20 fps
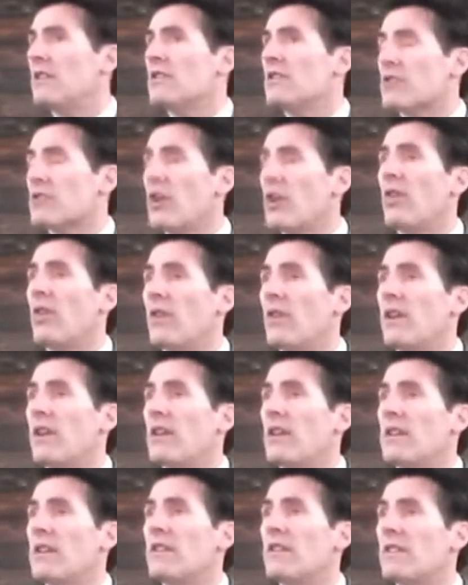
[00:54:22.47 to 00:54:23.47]
So
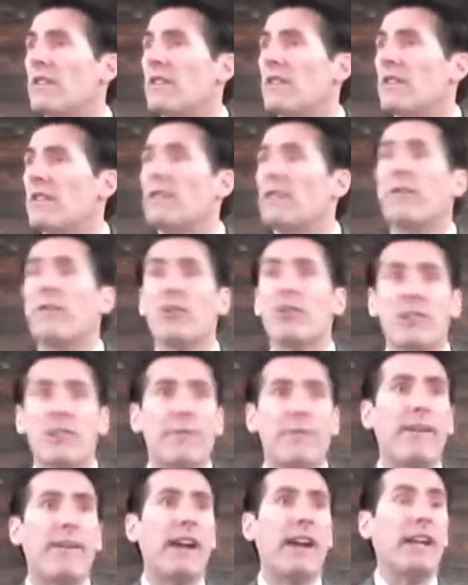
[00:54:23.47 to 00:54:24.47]

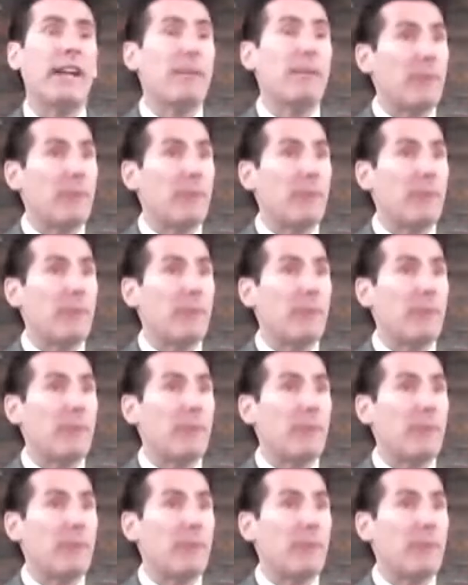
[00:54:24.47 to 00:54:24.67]
diversifying,